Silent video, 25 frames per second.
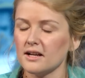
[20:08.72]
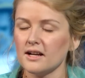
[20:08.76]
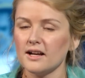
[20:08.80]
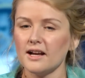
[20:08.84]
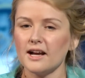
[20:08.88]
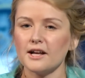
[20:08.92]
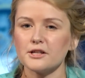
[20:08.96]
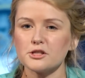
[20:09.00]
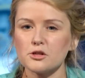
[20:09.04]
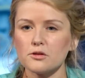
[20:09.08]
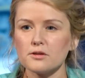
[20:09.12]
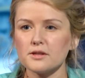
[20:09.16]

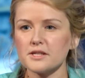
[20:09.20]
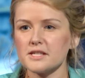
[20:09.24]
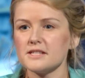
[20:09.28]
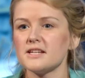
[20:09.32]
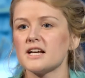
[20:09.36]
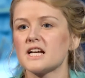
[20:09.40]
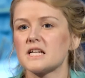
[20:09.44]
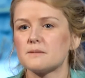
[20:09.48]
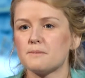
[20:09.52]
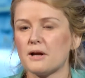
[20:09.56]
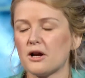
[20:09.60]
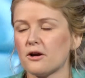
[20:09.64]
And so this
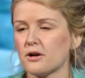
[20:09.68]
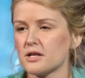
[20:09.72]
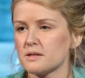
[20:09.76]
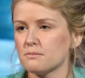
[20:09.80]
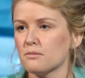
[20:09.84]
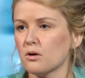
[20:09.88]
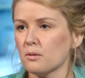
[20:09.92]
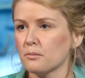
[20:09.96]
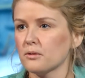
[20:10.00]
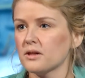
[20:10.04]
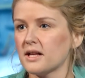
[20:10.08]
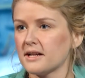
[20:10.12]
next Paris
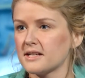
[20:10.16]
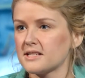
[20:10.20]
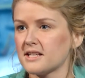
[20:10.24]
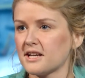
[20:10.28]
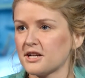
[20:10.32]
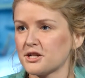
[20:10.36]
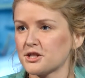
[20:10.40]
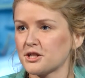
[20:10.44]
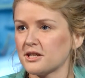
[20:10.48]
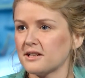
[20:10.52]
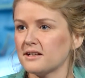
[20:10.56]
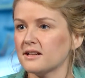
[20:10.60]

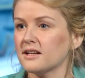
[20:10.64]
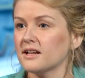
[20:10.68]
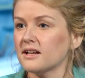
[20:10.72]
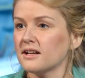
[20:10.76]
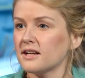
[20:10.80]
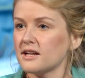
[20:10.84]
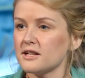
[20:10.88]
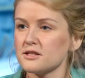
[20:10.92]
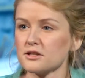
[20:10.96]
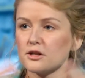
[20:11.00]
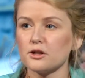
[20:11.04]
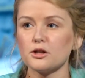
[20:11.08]
mobilization
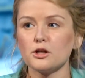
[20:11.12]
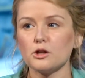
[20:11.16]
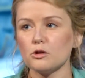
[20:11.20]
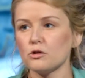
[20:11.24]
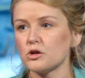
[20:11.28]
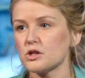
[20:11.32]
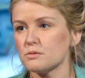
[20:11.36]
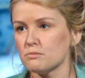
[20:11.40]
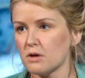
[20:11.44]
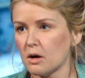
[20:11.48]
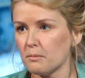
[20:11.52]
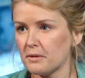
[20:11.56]
is a
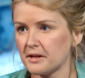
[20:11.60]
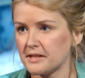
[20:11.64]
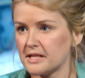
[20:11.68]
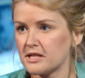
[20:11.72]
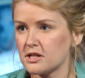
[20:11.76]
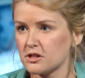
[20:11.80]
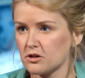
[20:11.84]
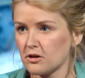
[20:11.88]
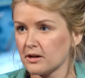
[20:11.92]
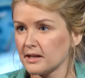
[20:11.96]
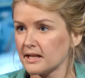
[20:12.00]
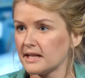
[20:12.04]
huge moment to
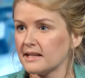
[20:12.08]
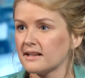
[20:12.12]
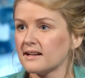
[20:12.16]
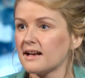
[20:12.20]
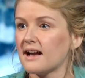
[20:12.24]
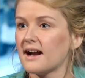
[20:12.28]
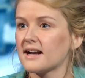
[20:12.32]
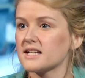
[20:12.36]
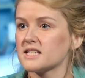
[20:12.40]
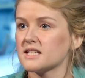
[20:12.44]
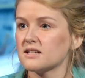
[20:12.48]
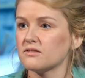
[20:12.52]
start getting
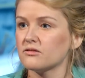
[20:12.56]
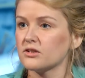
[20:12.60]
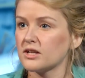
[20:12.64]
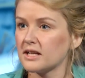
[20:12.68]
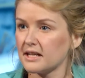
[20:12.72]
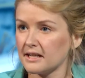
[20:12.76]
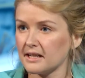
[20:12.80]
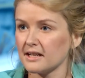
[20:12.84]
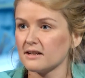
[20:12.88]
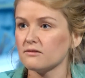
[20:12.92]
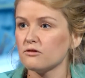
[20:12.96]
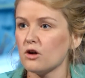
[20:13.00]
active,
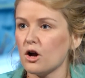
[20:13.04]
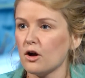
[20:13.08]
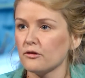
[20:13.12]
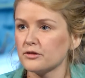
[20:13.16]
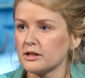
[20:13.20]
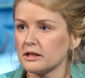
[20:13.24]
getting involved